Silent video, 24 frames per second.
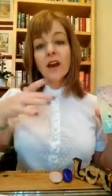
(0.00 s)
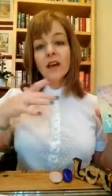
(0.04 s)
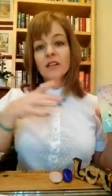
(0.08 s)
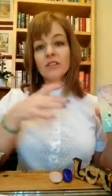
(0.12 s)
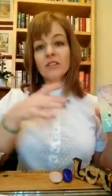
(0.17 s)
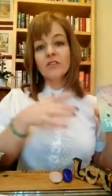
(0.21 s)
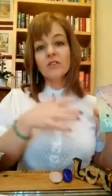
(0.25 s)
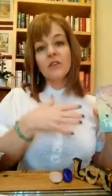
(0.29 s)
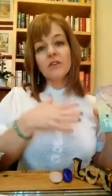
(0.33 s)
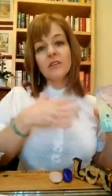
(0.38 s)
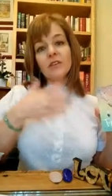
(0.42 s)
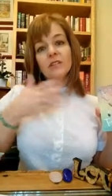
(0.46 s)
I
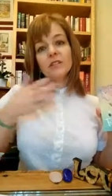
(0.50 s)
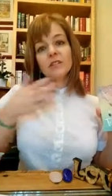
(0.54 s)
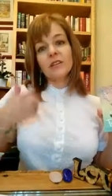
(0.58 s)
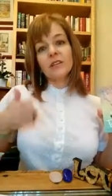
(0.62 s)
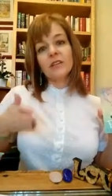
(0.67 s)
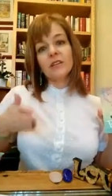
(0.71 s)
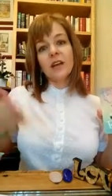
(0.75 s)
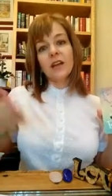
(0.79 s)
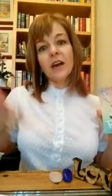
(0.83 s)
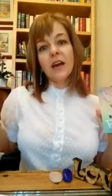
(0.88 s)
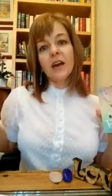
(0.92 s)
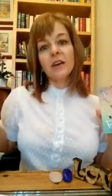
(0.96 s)
started to
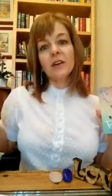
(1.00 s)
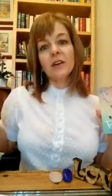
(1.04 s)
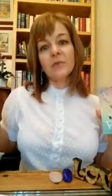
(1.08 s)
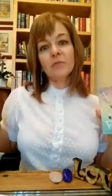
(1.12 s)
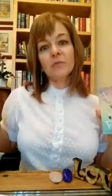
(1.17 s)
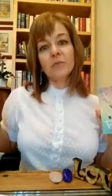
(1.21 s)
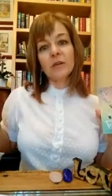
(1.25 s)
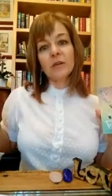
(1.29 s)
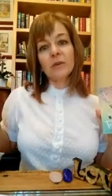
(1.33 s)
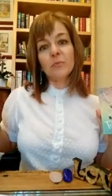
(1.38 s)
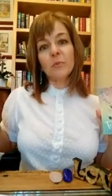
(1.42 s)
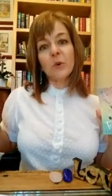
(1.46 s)
get
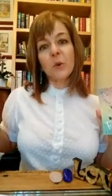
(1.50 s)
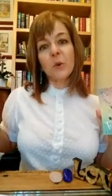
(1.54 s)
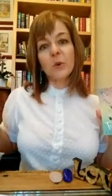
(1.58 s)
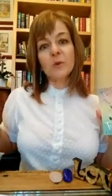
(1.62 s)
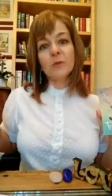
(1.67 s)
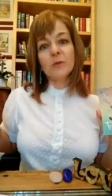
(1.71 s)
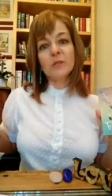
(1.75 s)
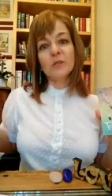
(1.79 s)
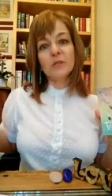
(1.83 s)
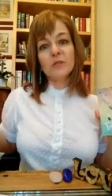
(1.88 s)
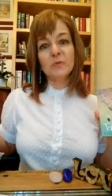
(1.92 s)
people's